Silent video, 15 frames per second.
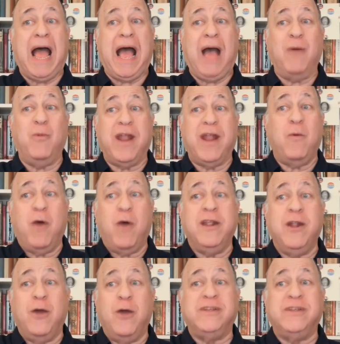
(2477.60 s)
what I want
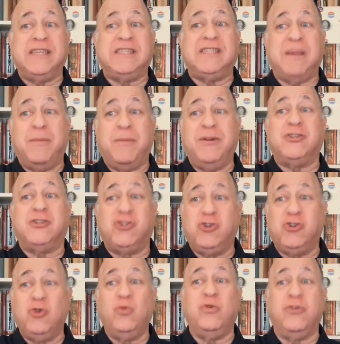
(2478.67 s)
to know is someone a
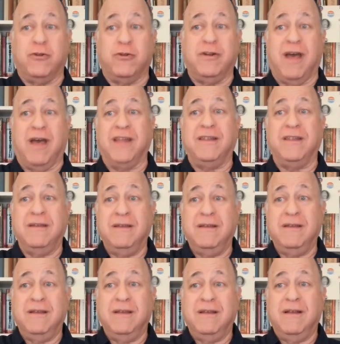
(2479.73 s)
student or not?
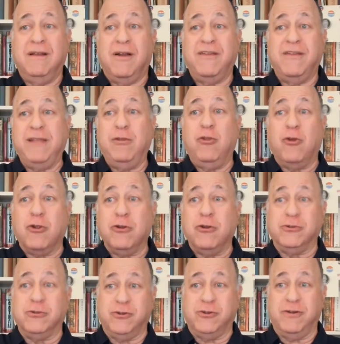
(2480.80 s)
Are they
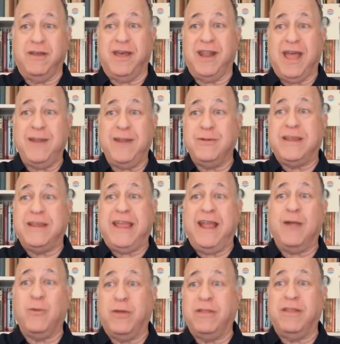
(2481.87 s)
learners or not? I don't
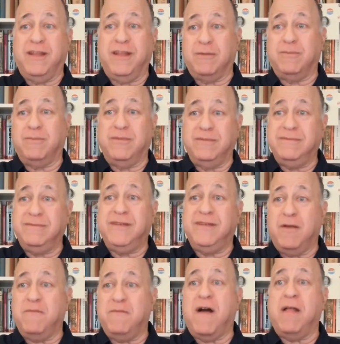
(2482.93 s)
care whether they're,
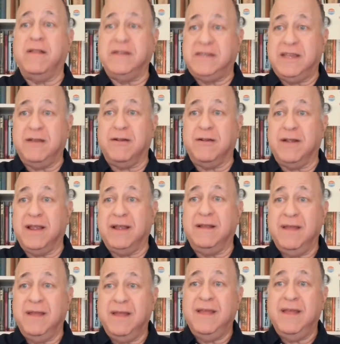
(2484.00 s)
volunteering
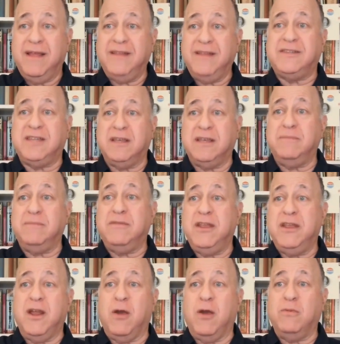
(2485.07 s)
to,
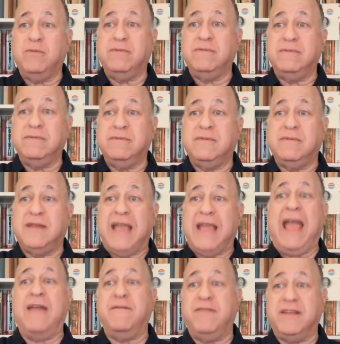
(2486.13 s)

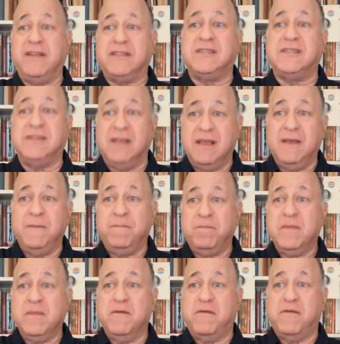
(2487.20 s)
canvas
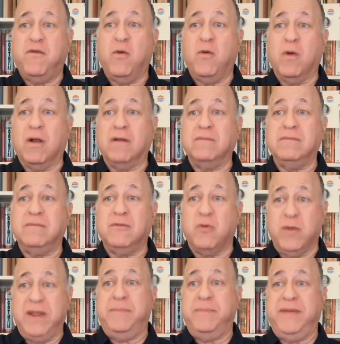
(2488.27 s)
for
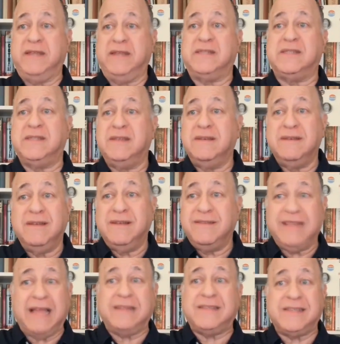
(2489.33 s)
Greenpeace.
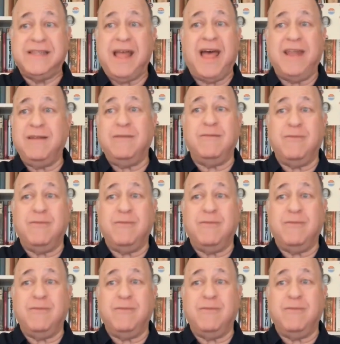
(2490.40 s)
That's not